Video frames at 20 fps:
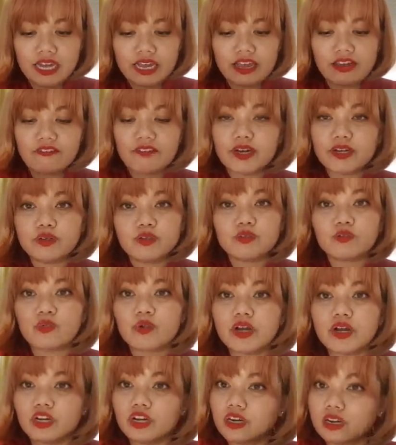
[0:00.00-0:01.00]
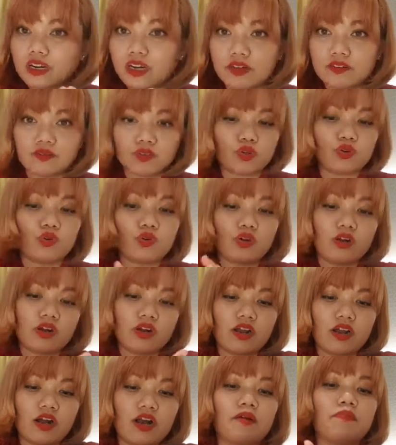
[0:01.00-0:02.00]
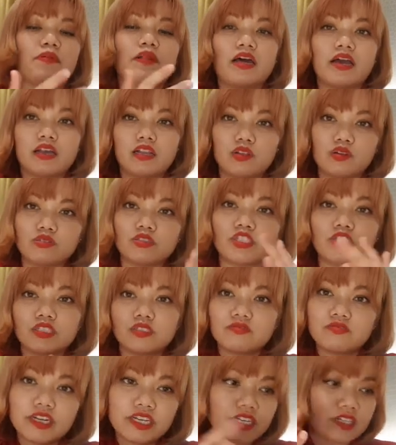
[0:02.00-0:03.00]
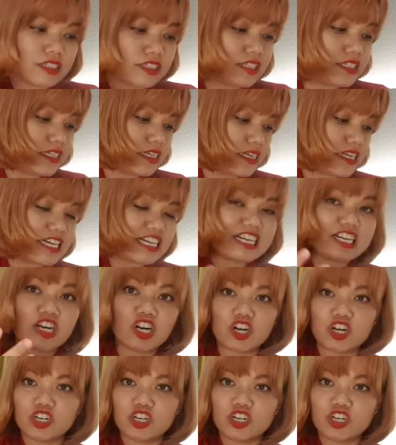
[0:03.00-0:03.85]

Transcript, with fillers: if i don't wear gloves or apply lotion regularly it